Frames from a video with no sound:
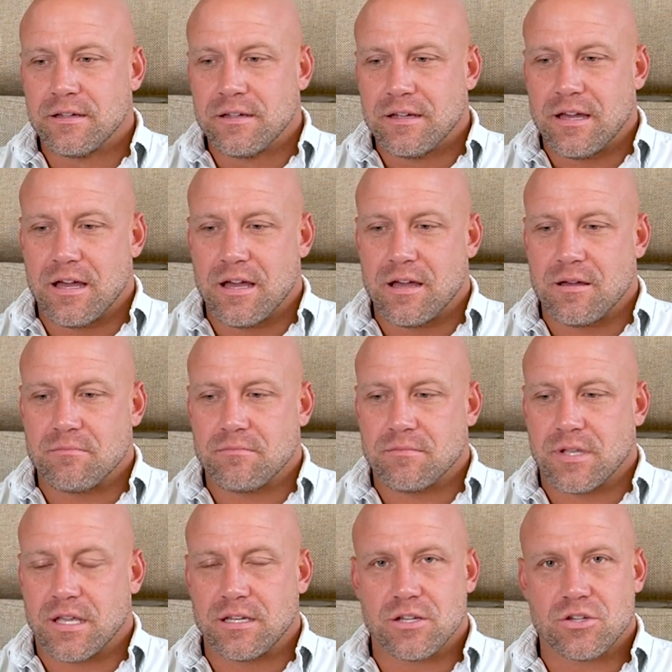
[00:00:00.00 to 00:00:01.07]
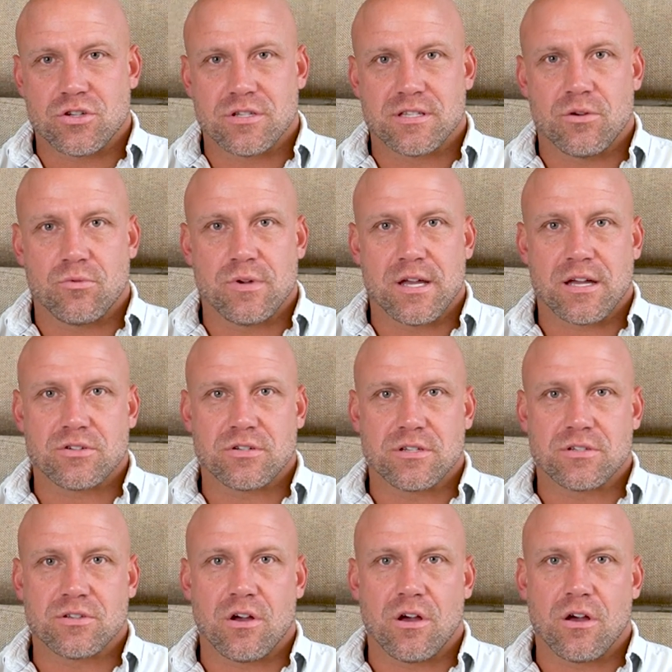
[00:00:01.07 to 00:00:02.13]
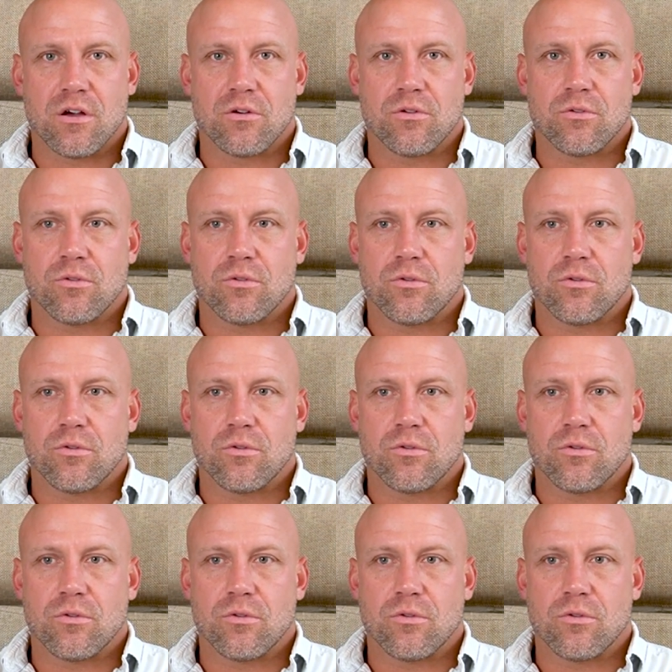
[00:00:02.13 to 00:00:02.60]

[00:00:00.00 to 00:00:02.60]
conditions that we actually saw.